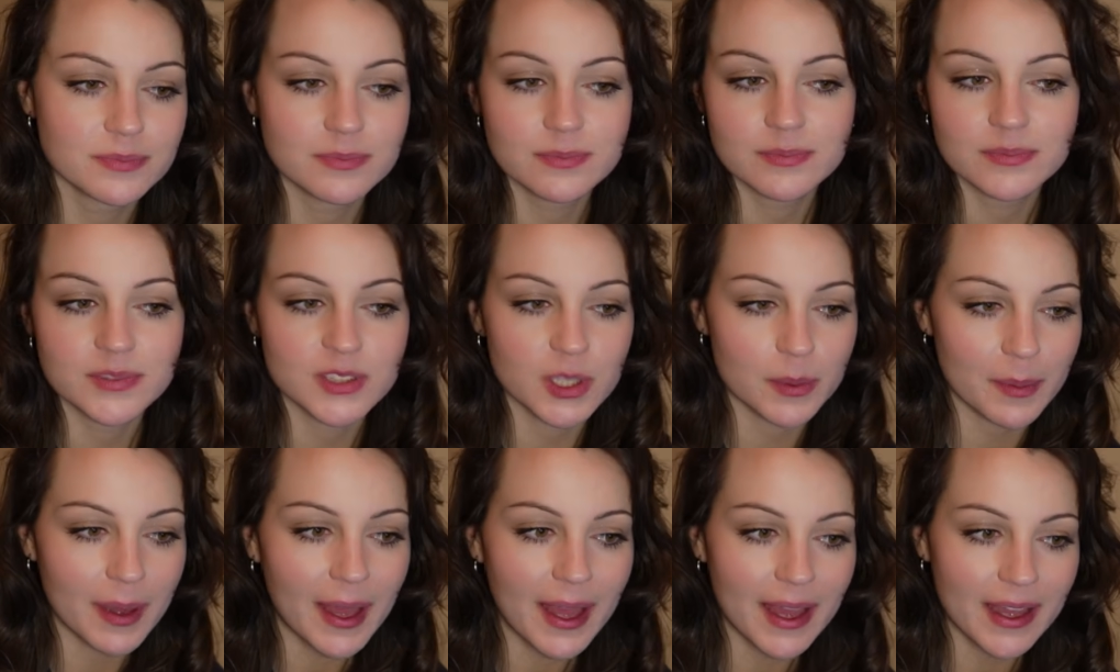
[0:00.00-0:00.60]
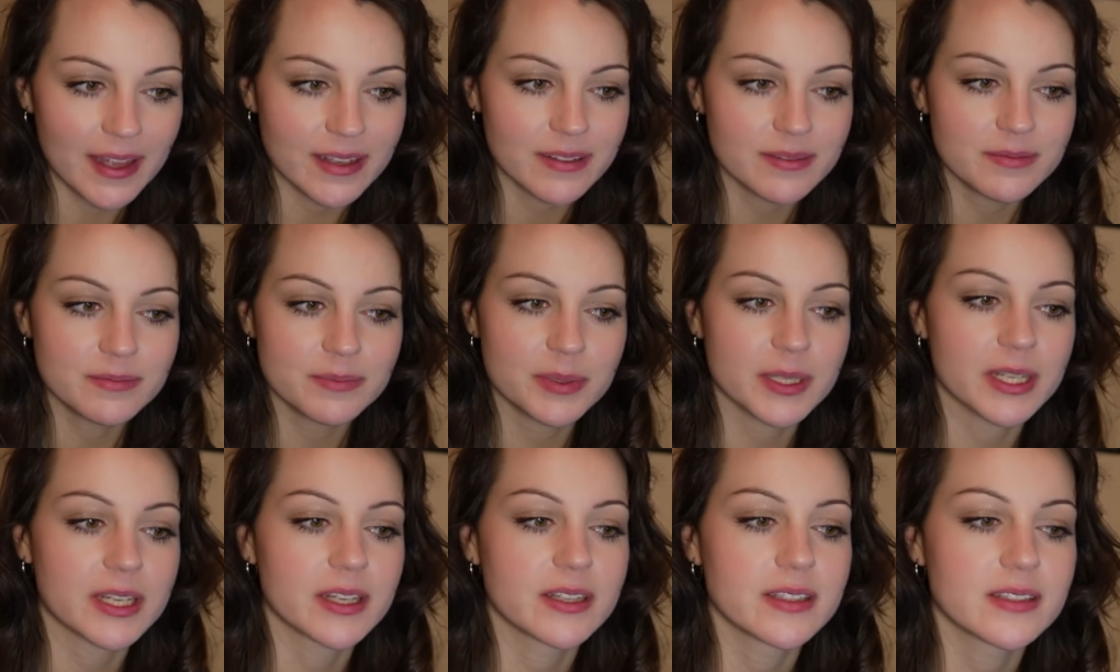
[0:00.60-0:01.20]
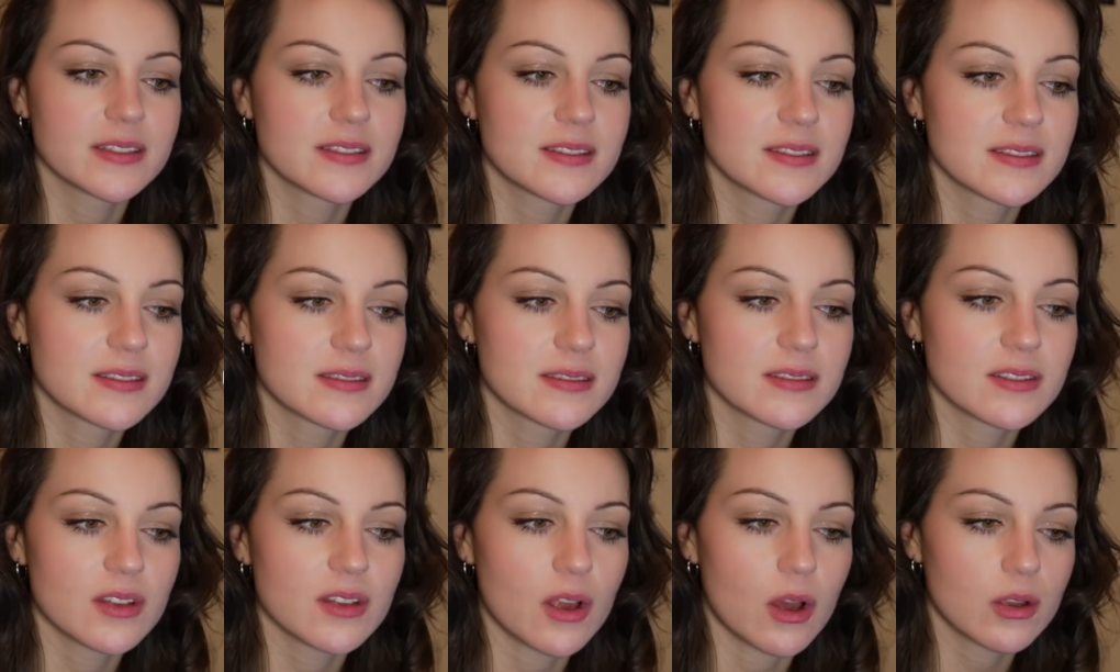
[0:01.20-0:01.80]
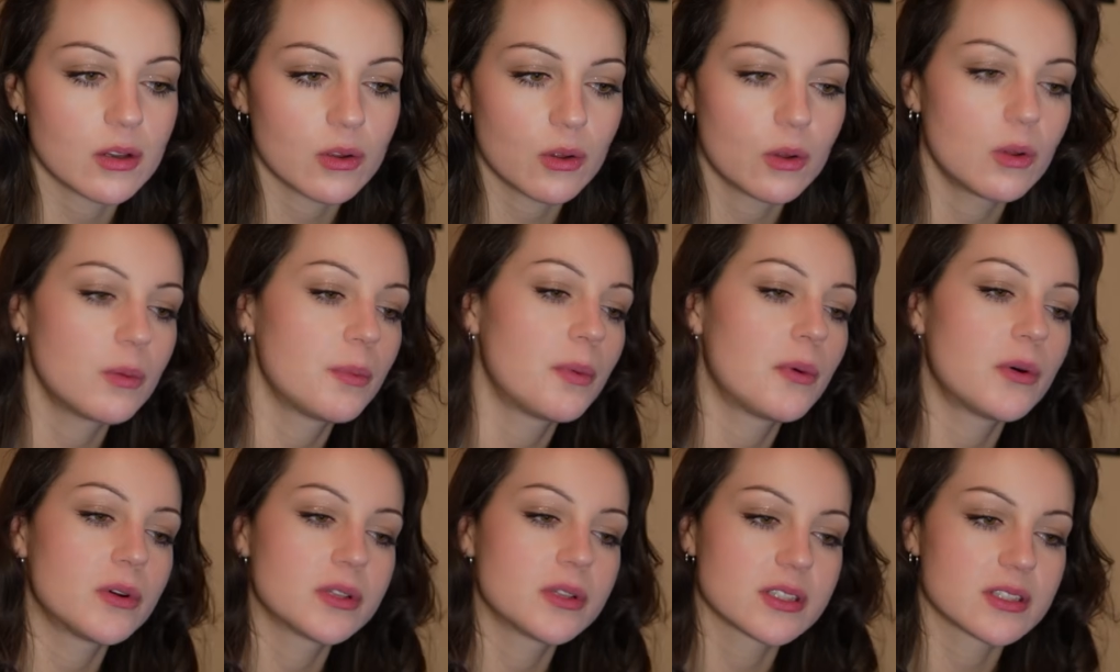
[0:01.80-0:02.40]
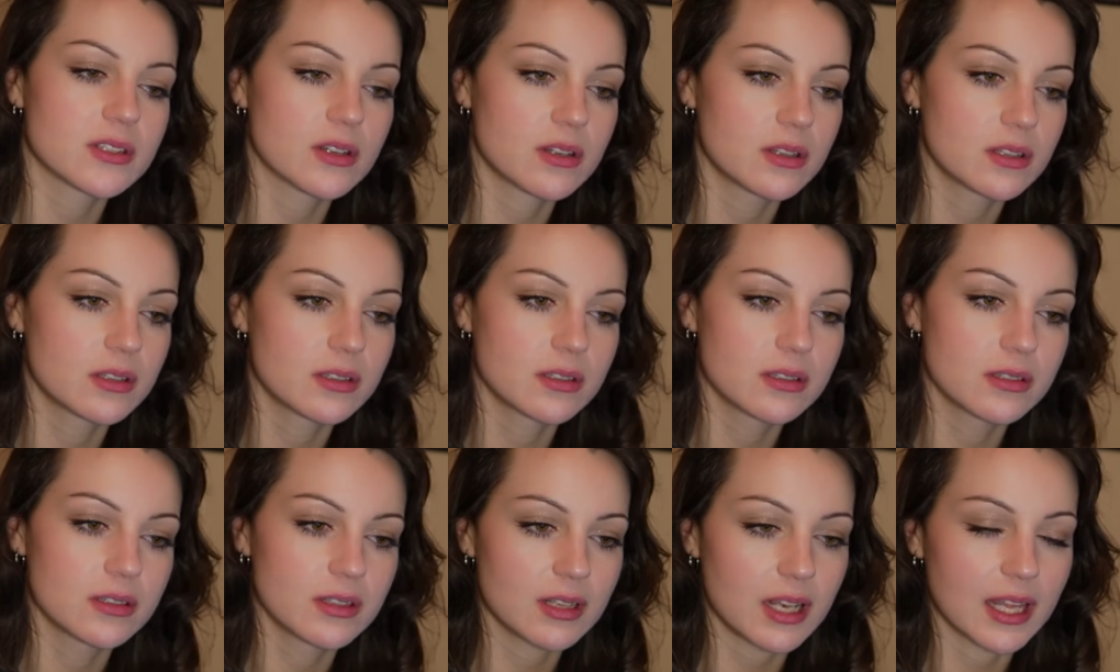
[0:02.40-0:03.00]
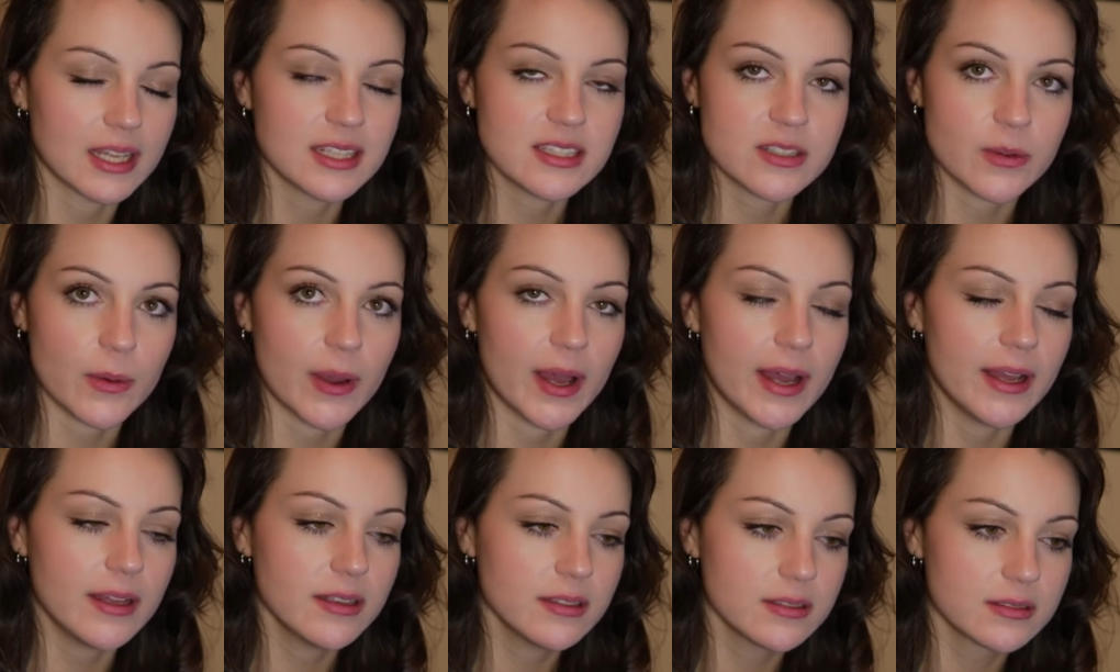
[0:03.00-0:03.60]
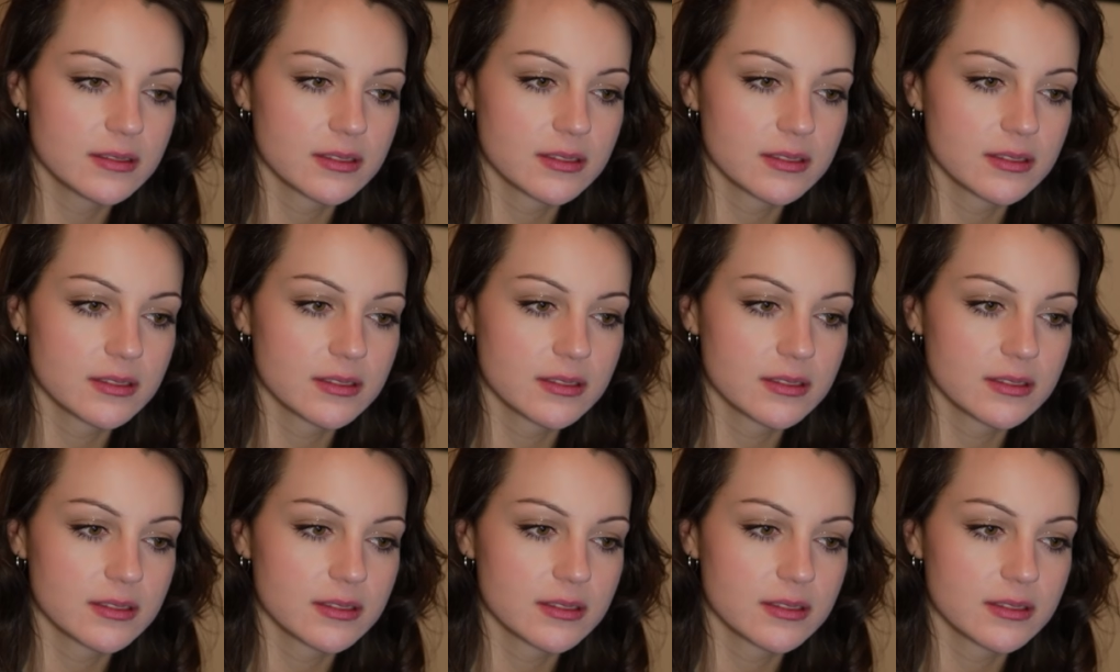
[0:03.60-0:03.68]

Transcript: so bad, because not all pawns on light square,